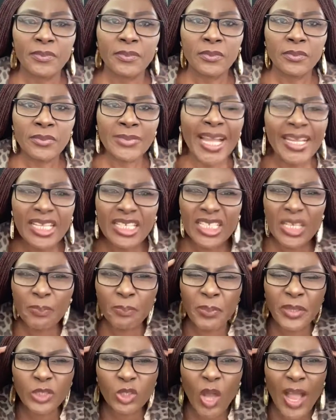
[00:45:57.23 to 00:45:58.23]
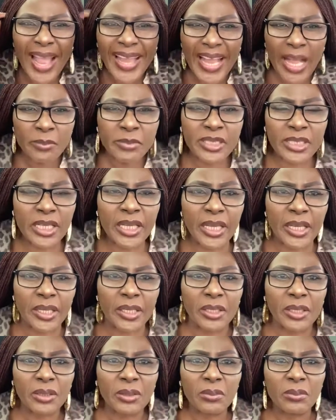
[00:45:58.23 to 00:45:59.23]
That is the picture I am seeing.
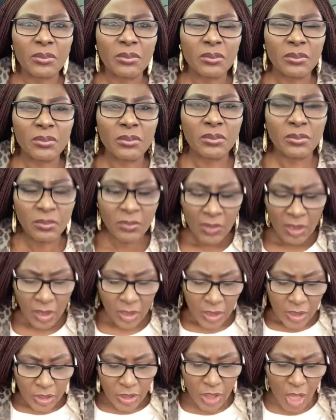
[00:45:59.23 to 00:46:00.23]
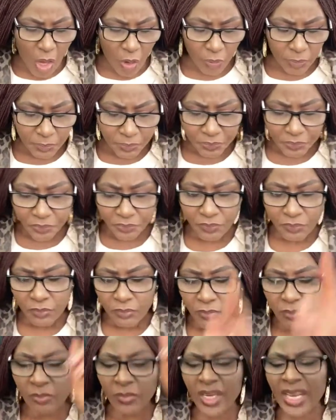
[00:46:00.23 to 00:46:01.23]
So,
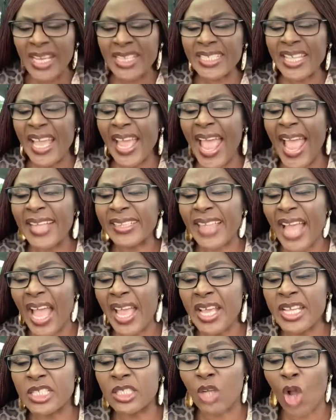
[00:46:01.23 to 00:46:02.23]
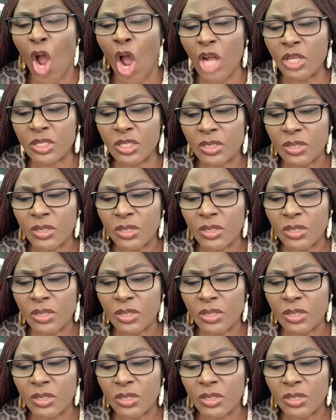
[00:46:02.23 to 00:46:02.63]
it's the enter his court